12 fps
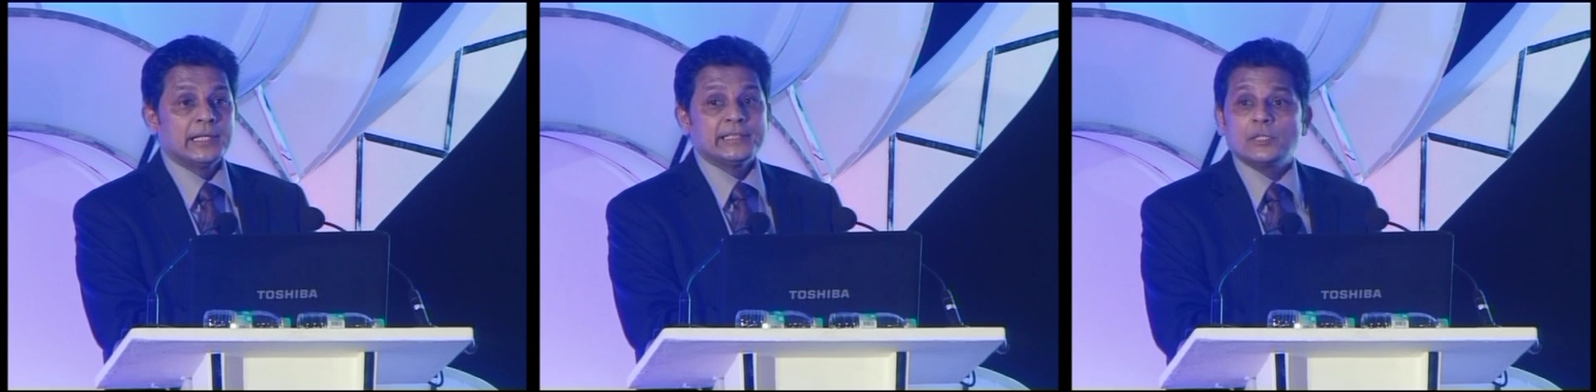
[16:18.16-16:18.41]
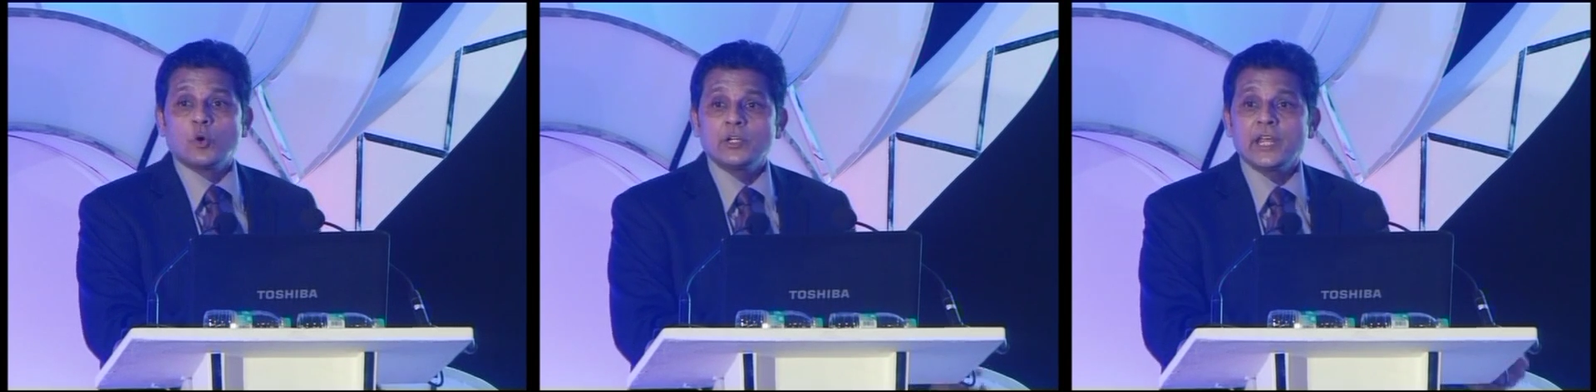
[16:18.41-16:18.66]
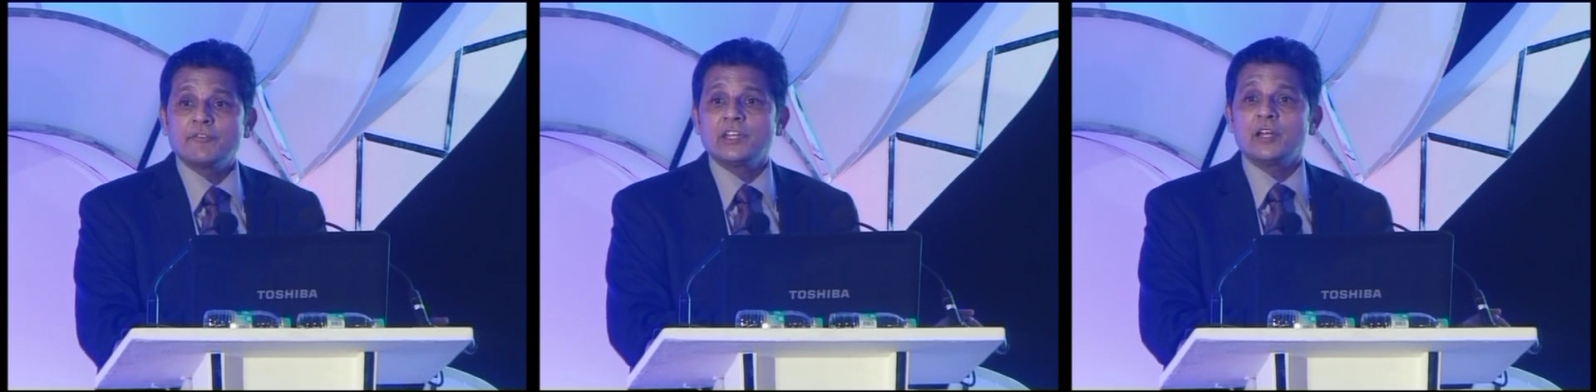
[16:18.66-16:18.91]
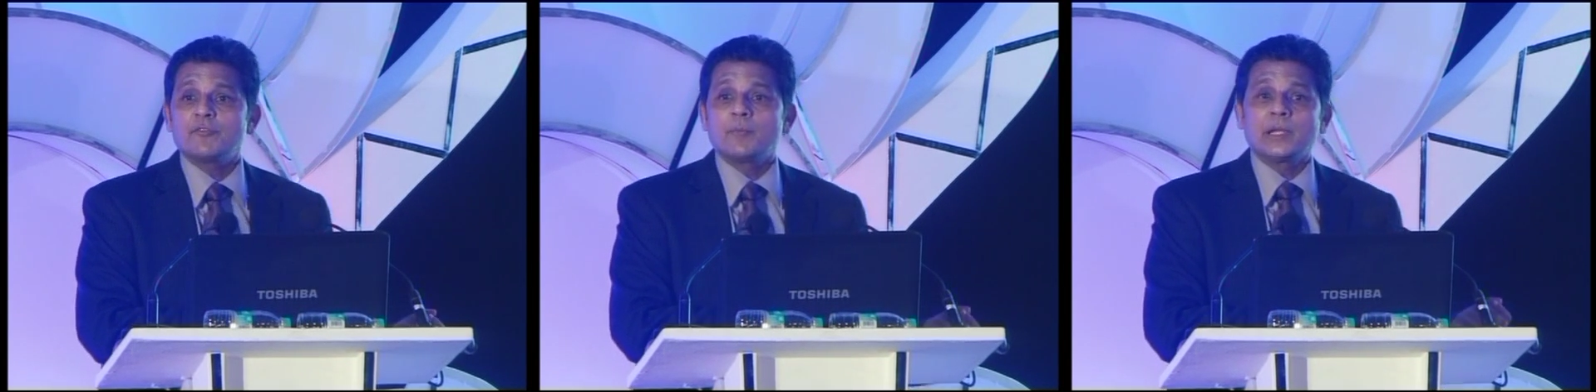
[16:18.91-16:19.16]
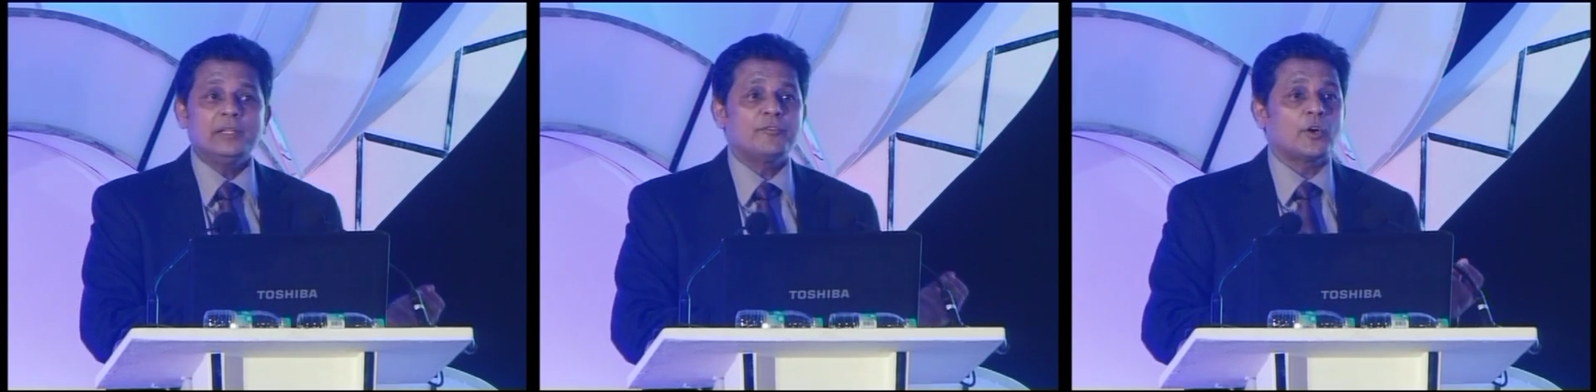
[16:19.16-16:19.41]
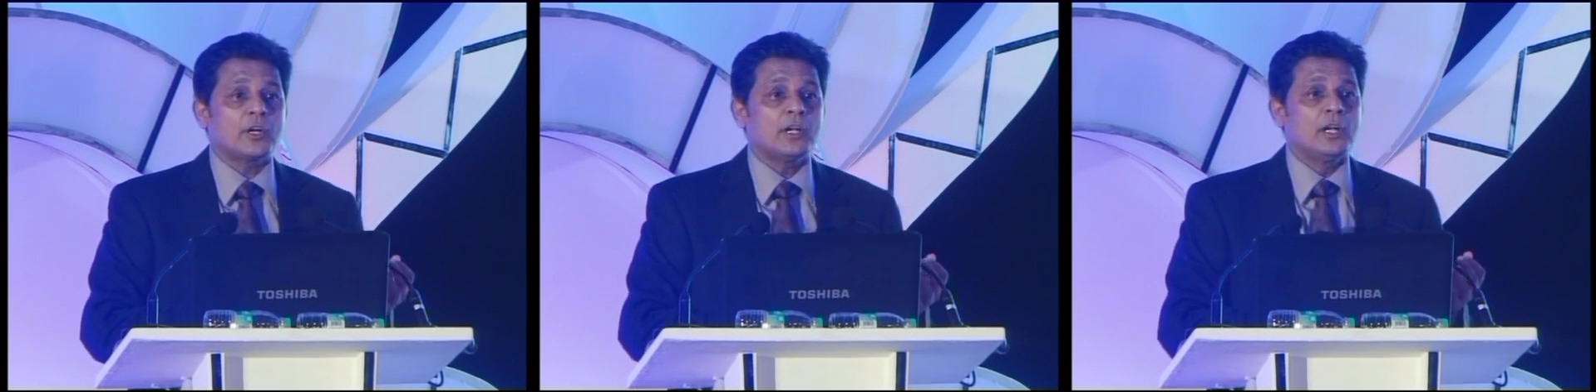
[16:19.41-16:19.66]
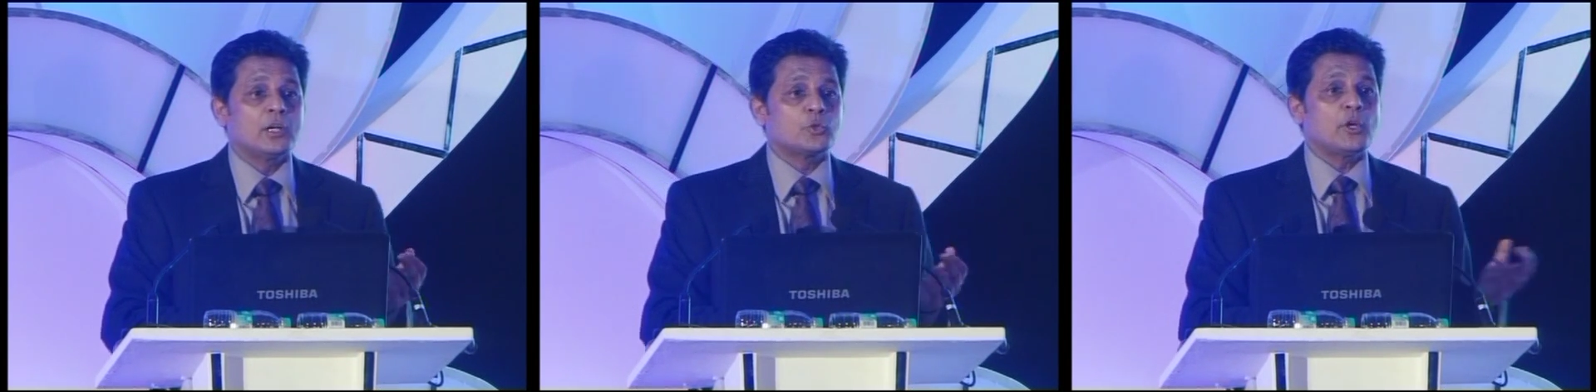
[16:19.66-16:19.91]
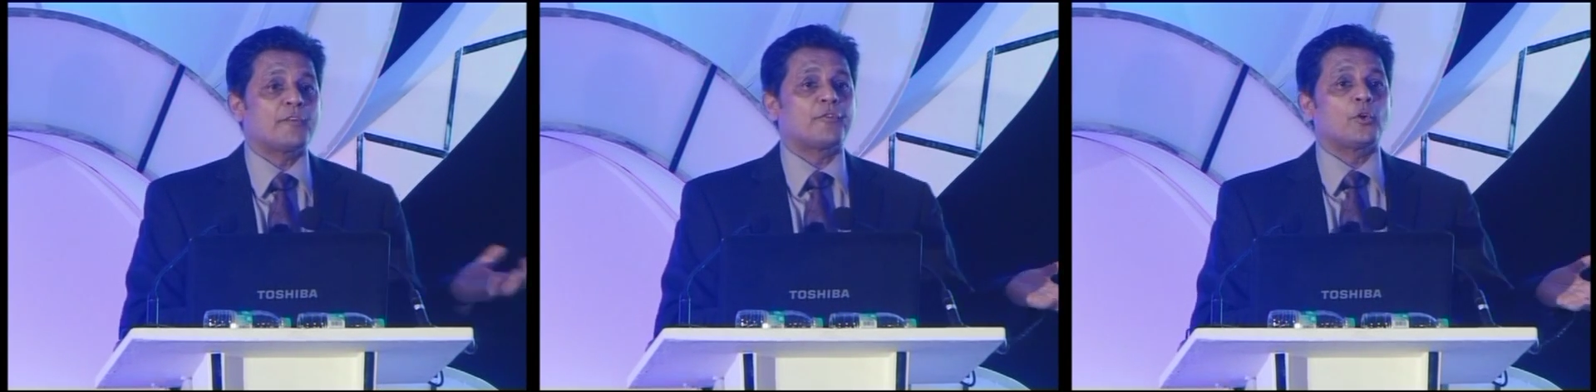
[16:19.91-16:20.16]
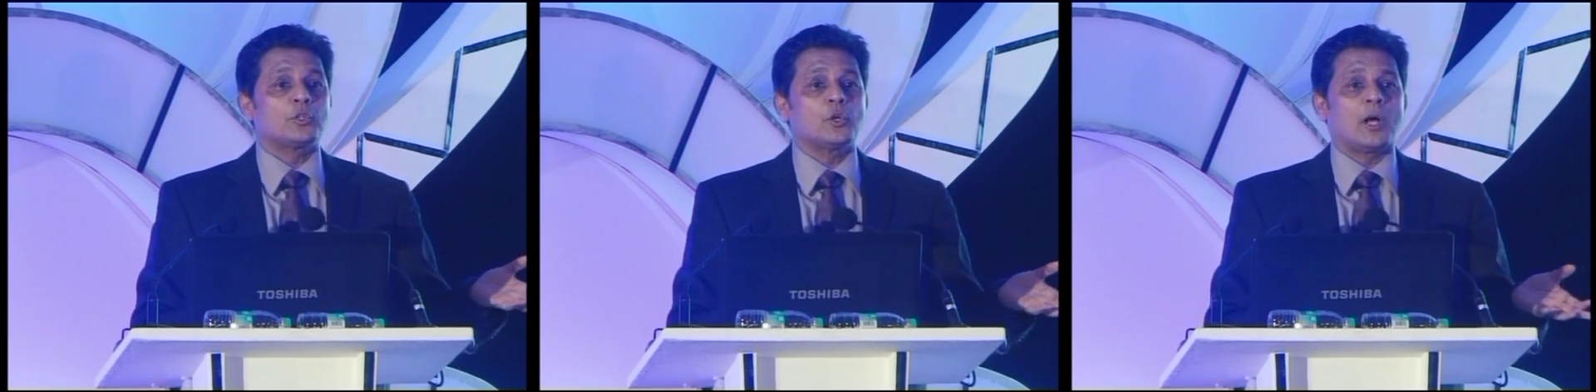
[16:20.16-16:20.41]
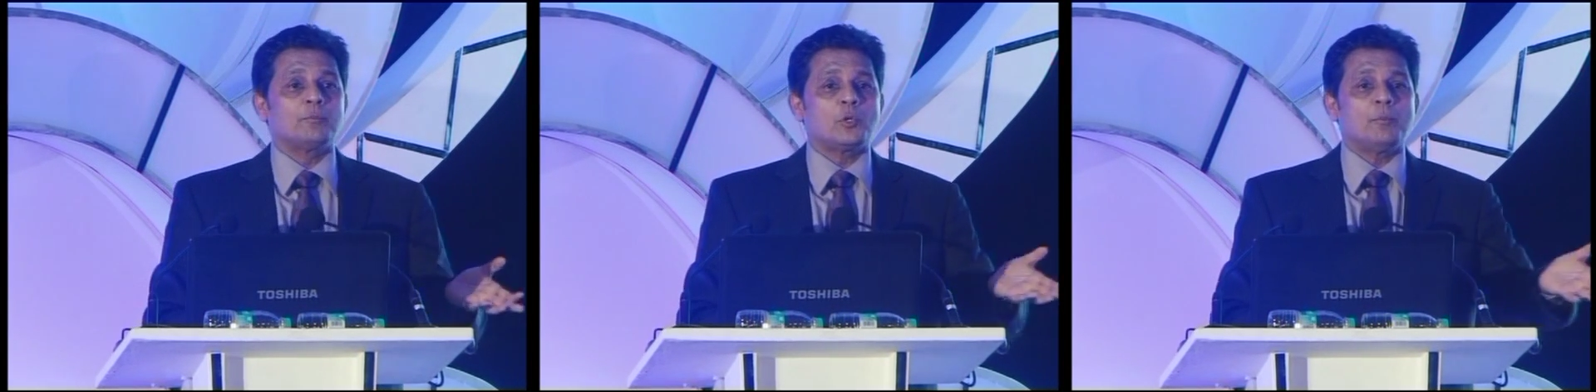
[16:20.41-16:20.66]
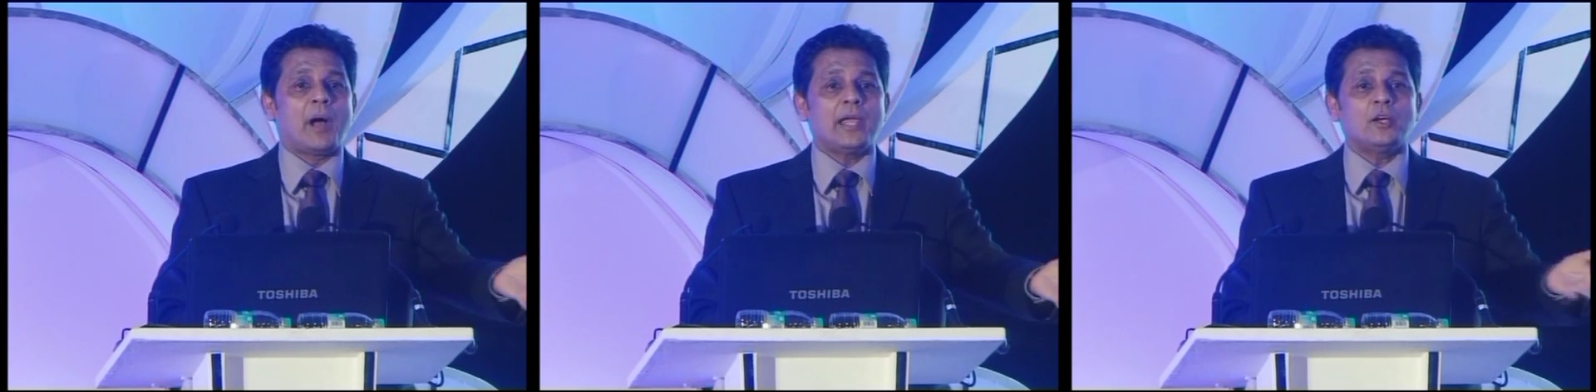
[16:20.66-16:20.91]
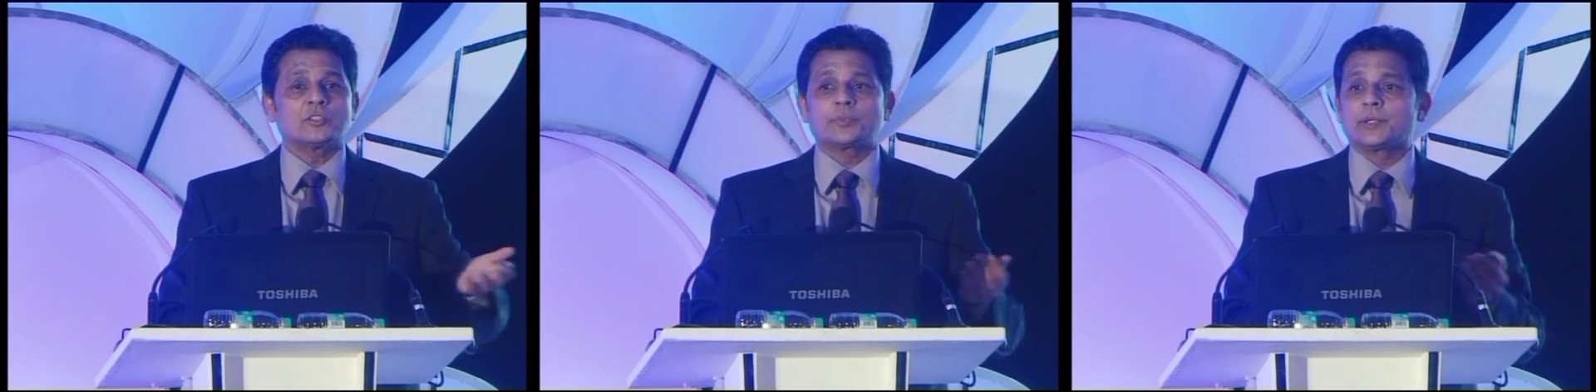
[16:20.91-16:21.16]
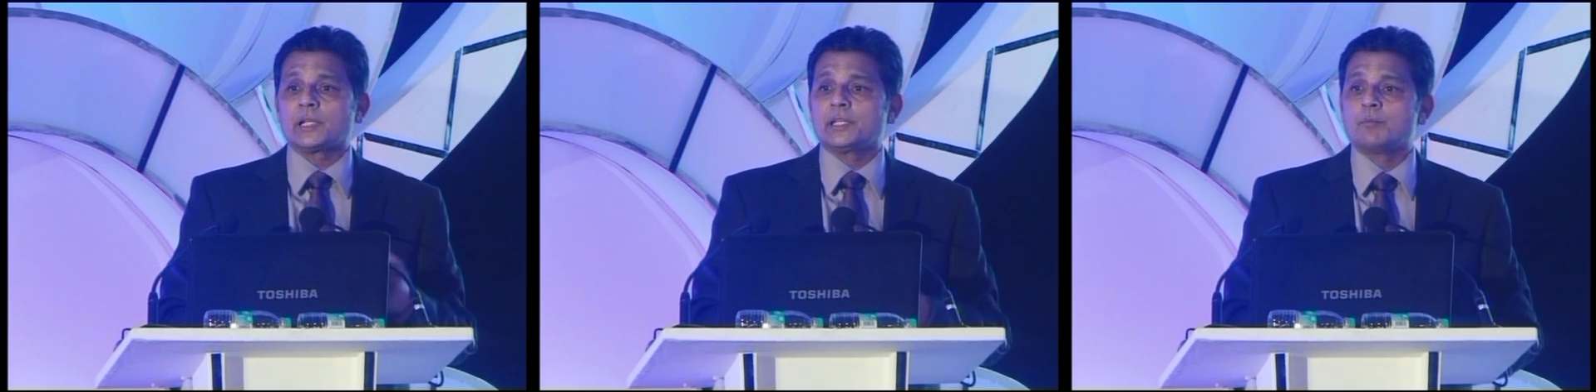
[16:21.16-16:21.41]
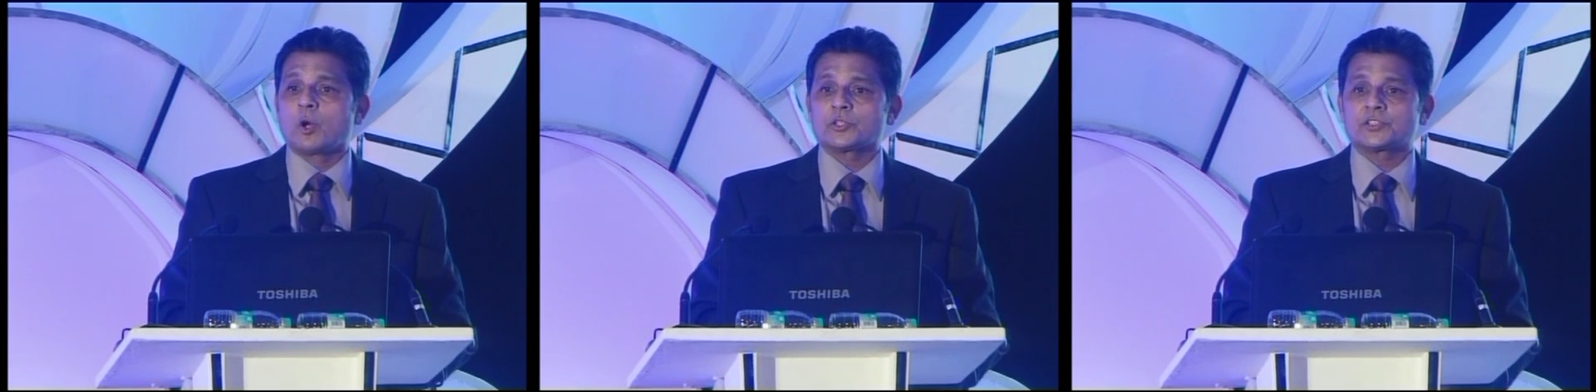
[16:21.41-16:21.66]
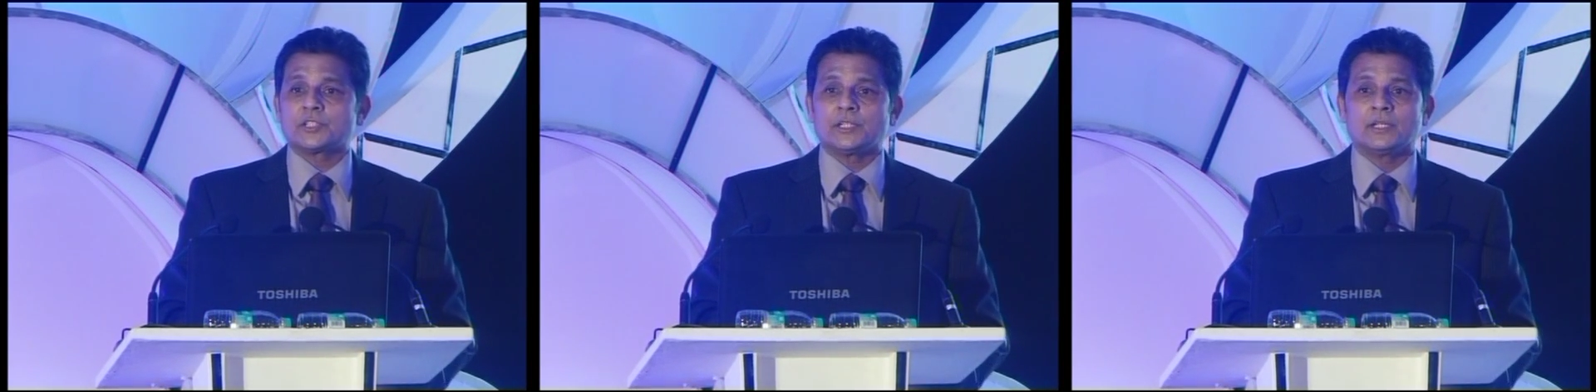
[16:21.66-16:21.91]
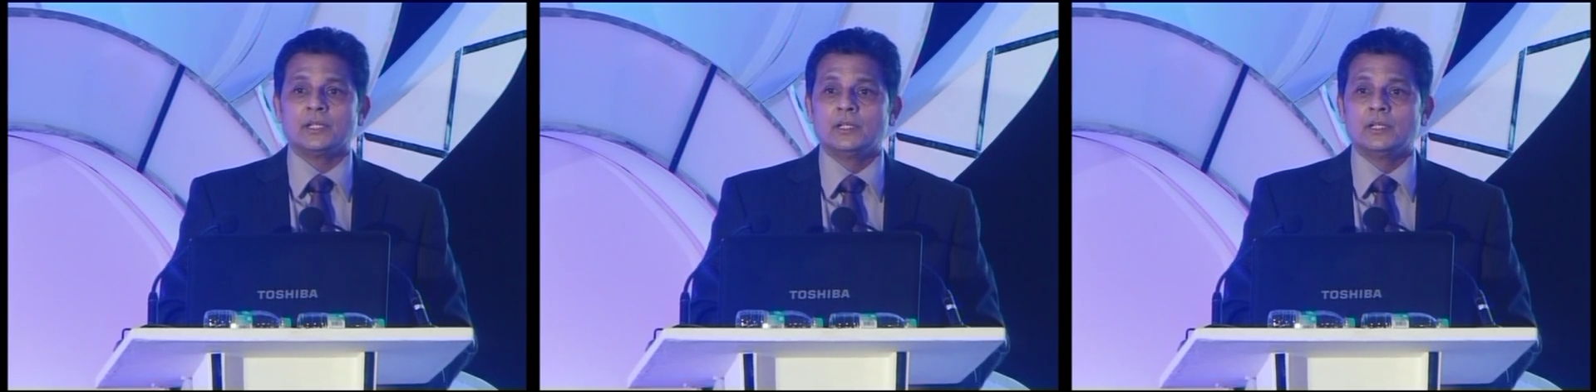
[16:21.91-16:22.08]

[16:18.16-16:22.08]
They don't have enough money to afford to come to my hospital in Boston